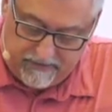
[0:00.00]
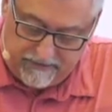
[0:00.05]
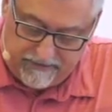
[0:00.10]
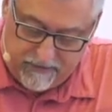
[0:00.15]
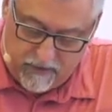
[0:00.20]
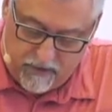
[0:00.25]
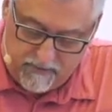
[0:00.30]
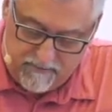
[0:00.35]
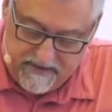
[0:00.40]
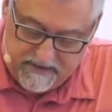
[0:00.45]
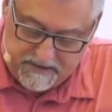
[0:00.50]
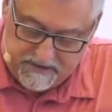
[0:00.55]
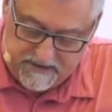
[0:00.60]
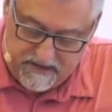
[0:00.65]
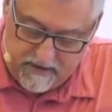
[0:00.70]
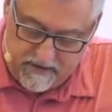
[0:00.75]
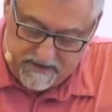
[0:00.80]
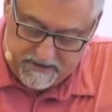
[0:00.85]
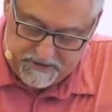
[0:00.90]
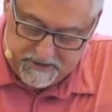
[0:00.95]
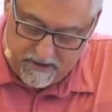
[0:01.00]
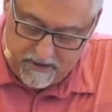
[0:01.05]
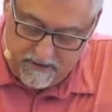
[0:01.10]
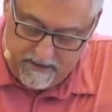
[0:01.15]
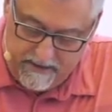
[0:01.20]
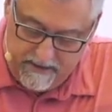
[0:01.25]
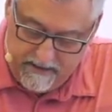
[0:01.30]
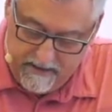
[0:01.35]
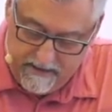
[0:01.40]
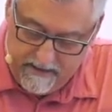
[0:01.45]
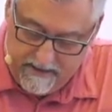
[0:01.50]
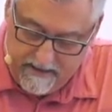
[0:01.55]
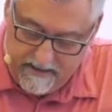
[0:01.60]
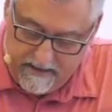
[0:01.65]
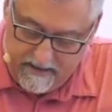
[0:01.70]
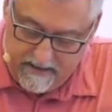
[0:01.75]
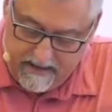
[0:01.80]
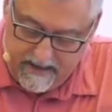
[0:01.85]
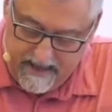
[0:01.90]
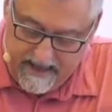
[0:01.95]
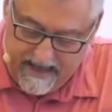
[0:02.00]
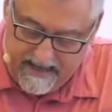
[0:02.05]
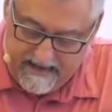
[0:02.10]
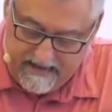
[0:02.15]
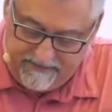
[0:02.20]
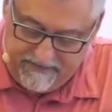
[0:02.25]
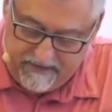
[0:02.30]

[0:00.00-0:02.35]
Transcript: the third missionary journey, and at